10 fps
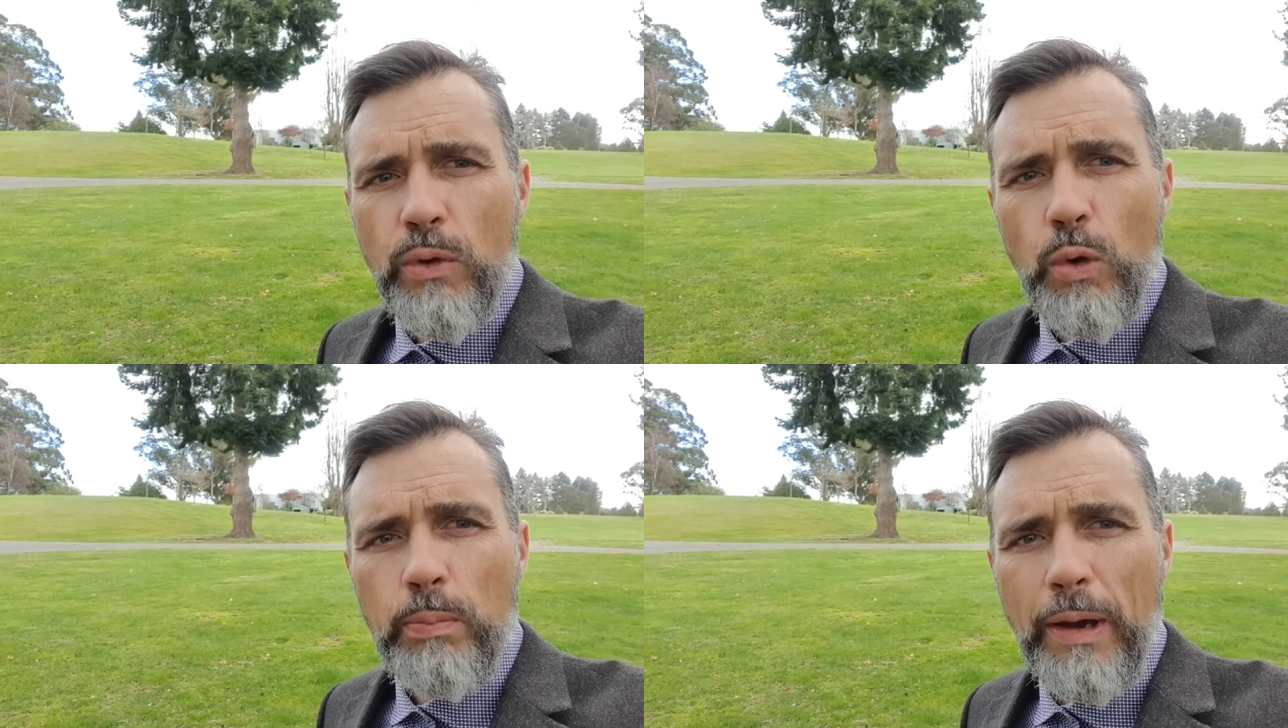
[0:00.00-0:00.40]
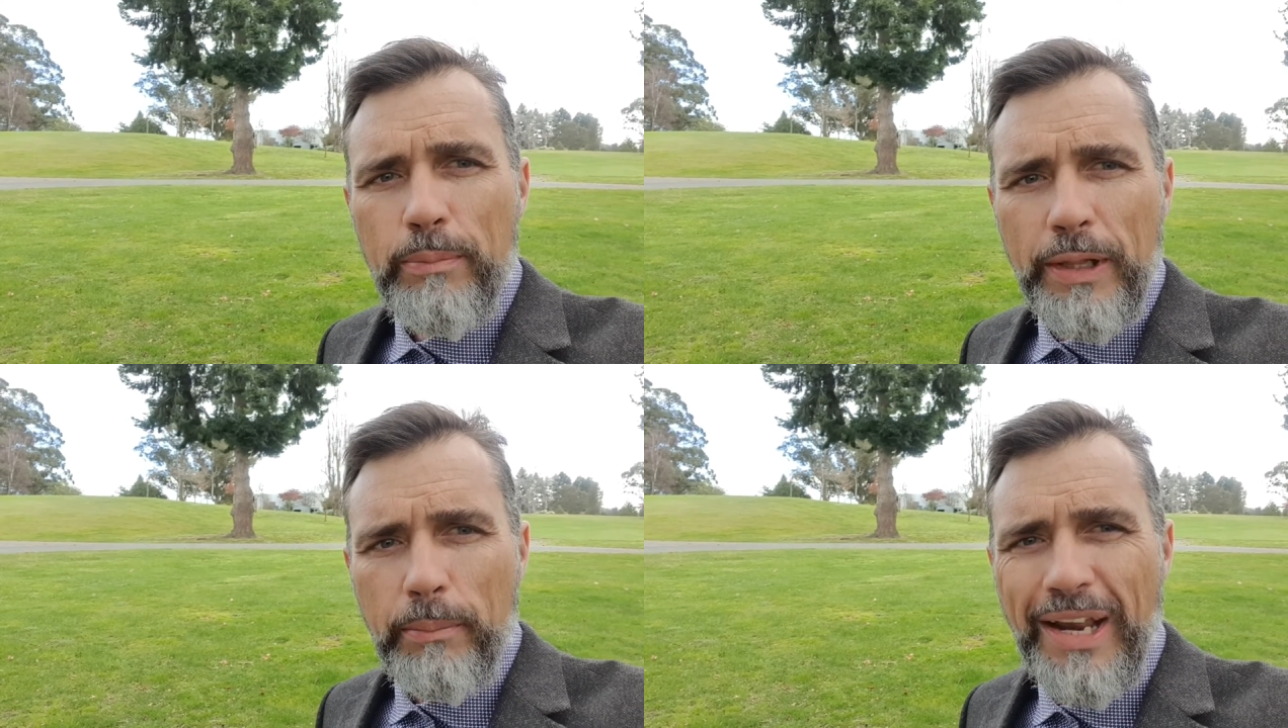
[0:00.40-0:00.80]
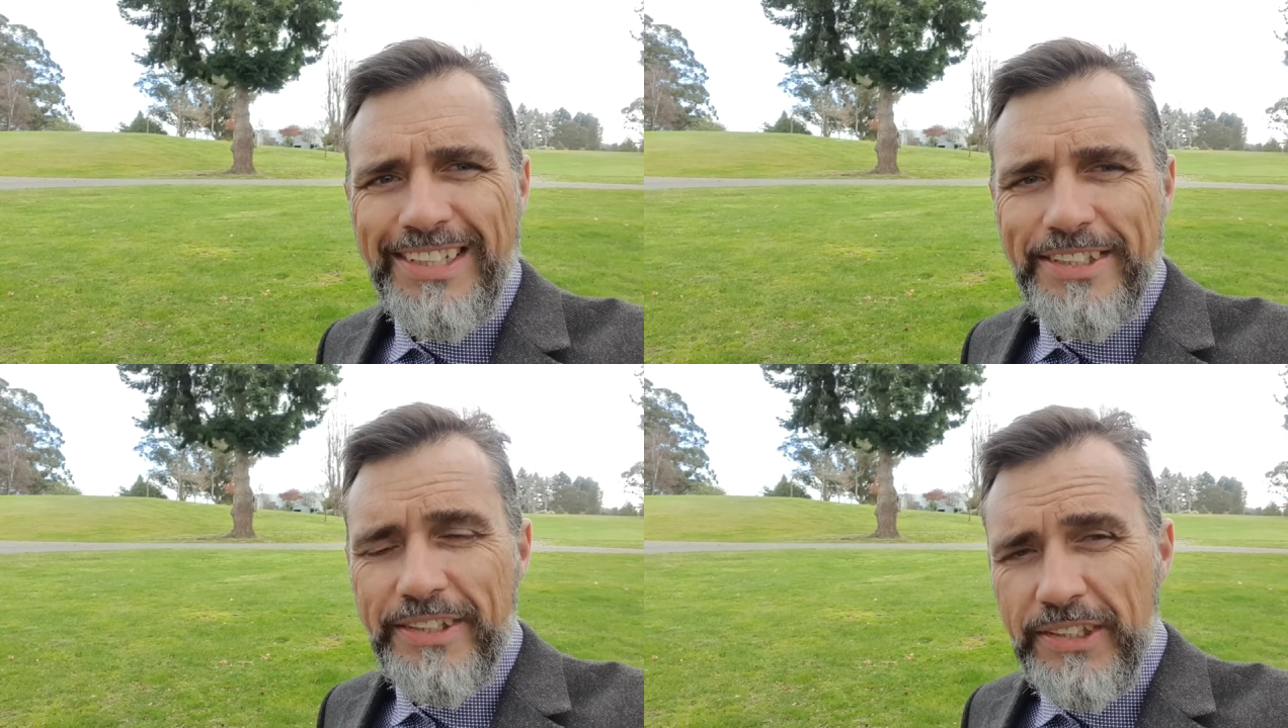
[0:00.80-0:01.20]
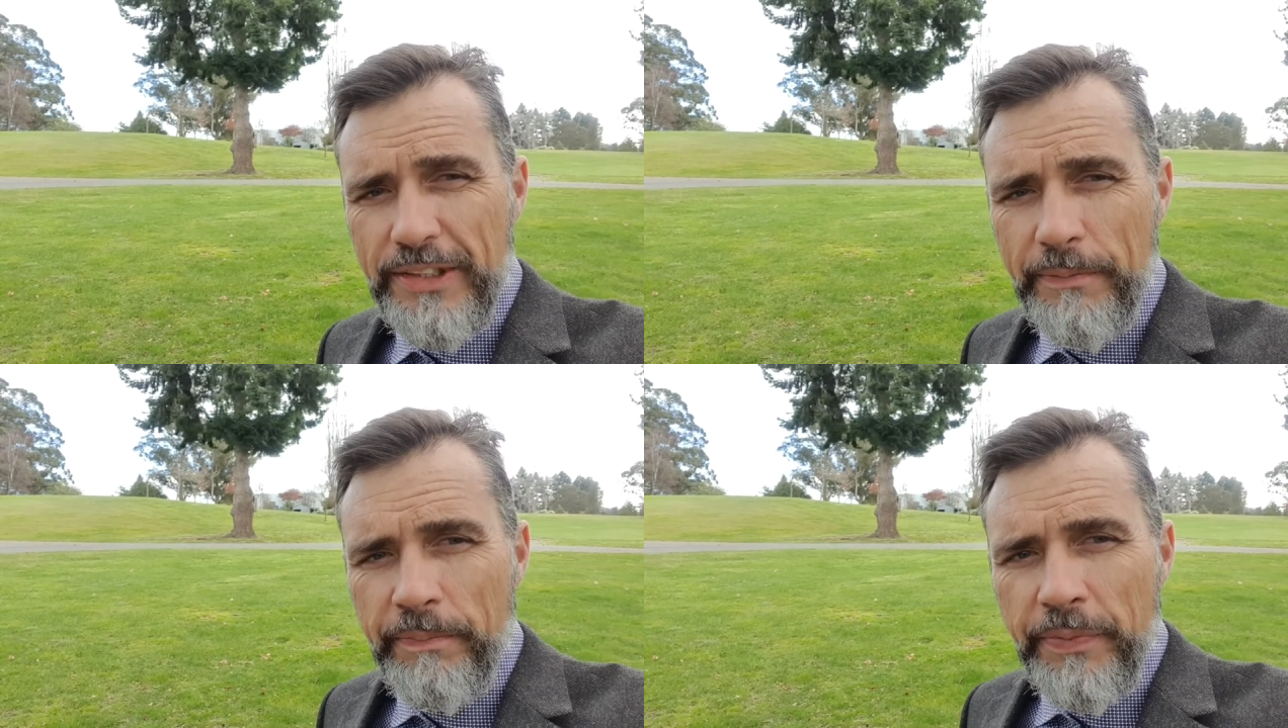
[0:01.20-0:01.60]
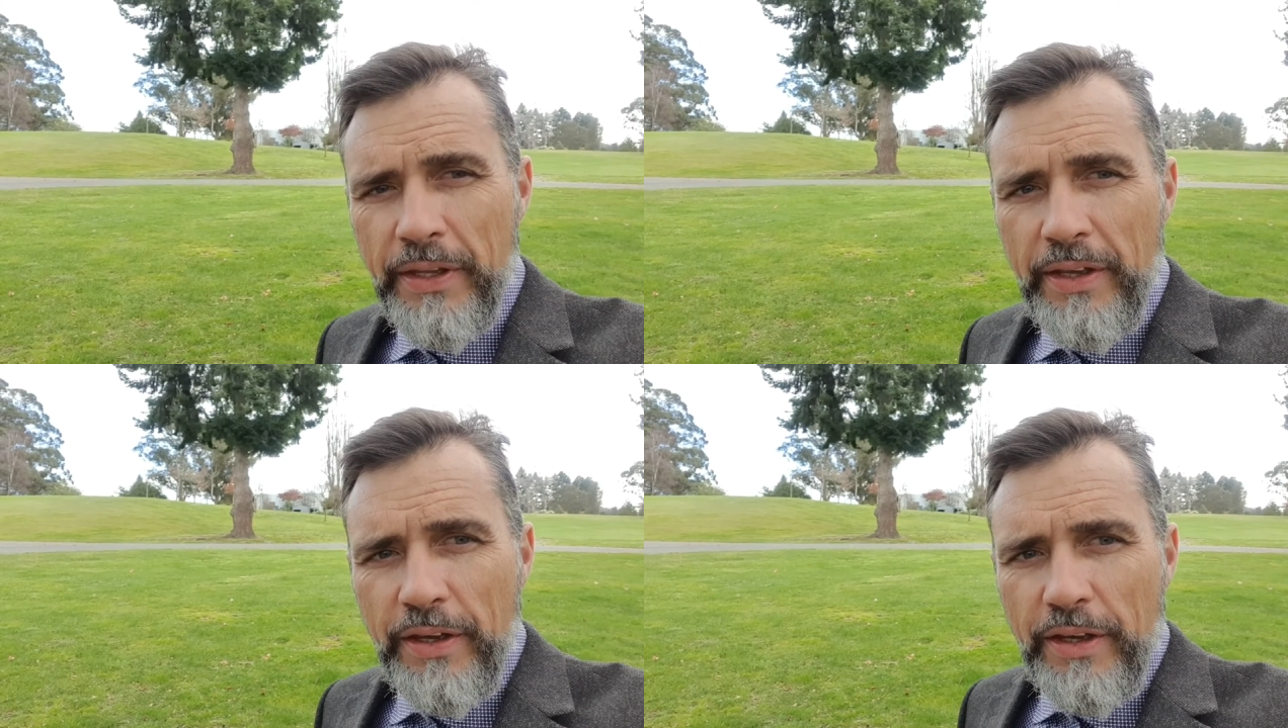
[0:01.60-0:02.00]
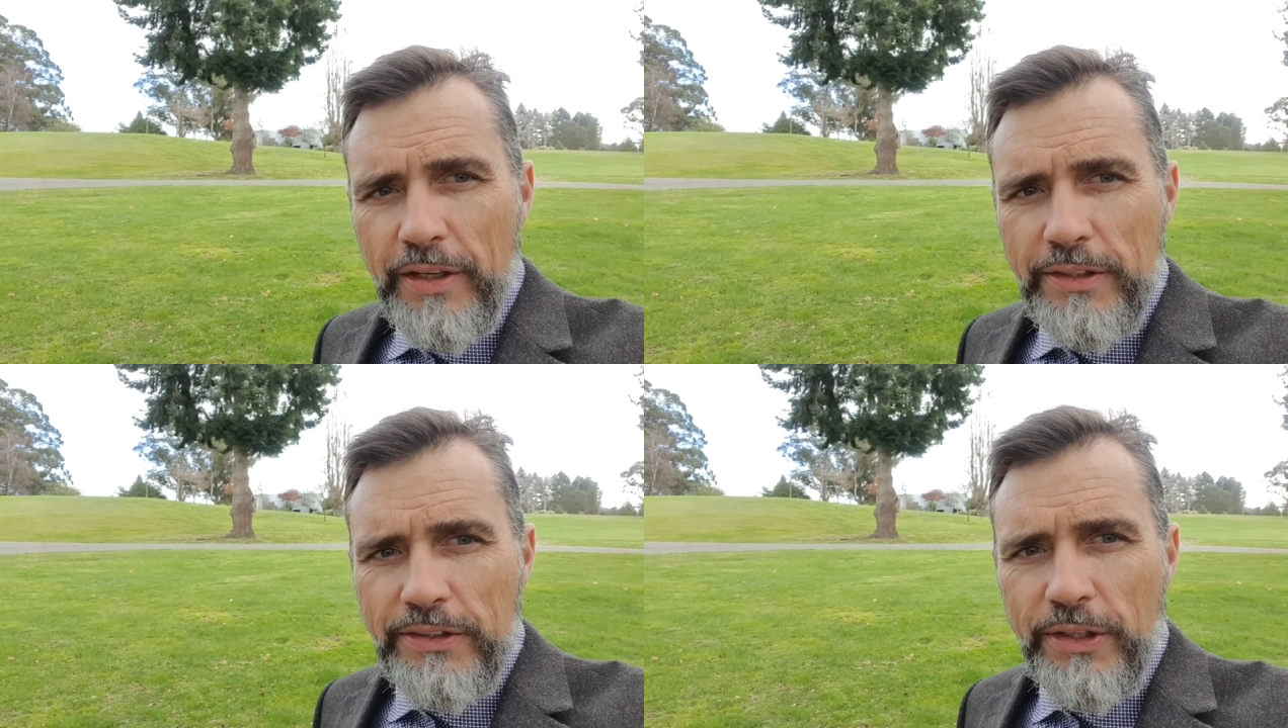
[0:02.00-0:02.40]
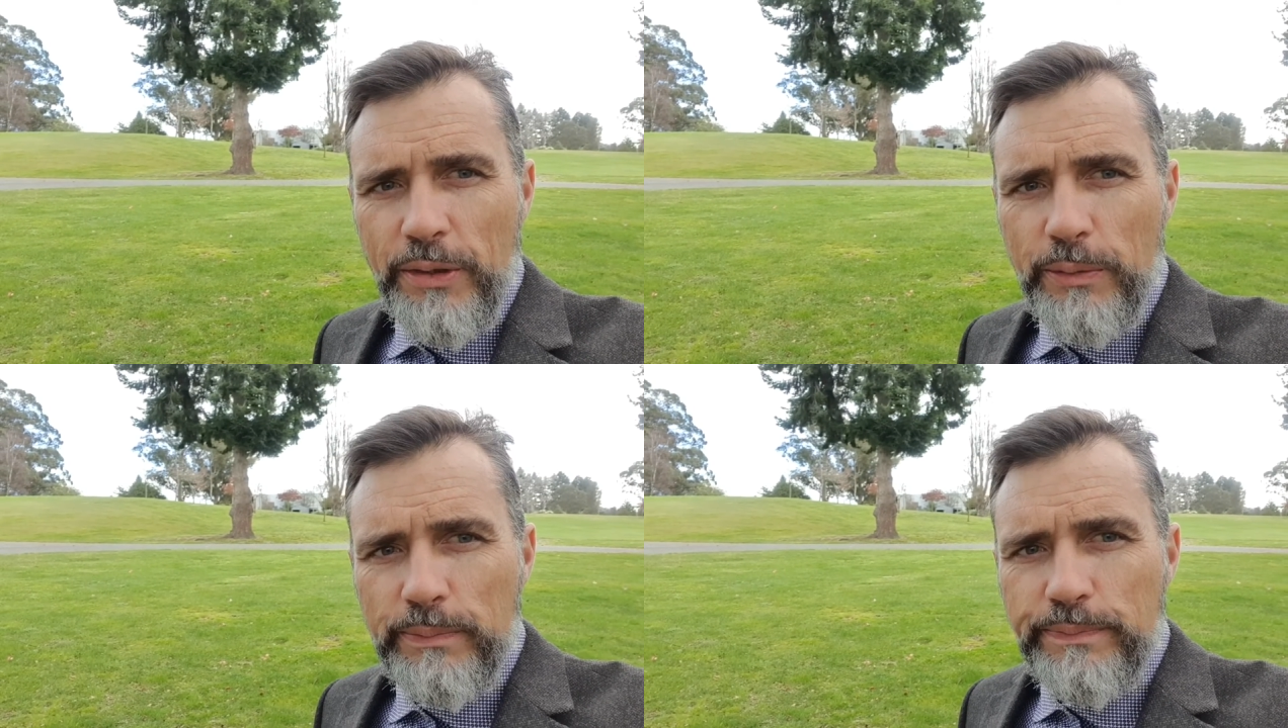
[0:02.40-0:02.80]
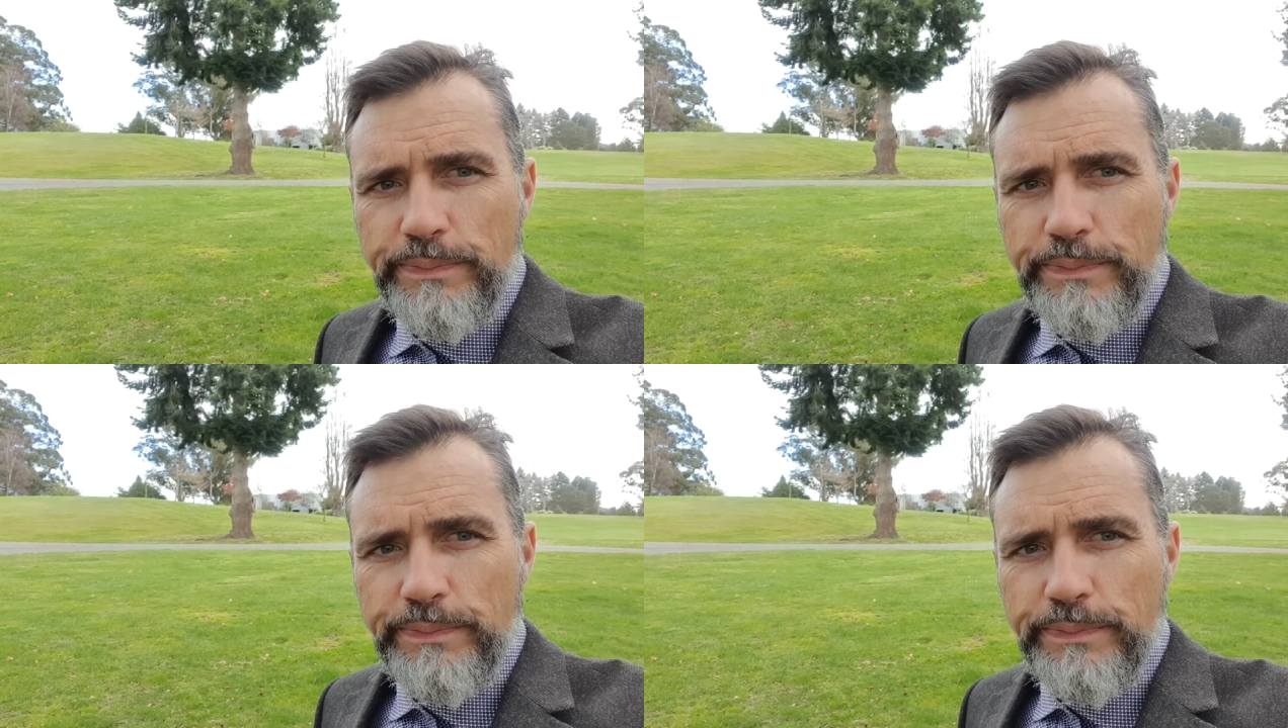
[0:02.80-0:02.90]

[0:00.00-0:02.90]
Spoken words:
all public places. So